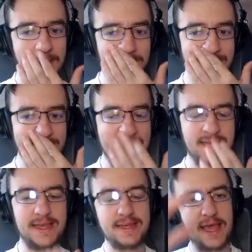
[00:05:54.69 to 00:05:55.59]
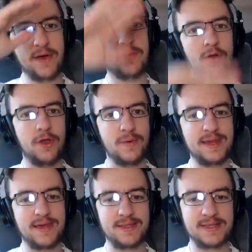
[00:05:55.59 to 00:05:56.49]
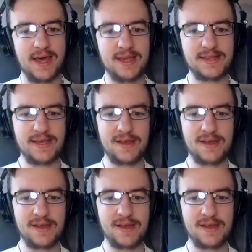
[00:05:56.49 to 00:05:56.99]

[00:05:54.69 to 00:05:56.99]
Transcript: I'm going to send it down all the way down the side.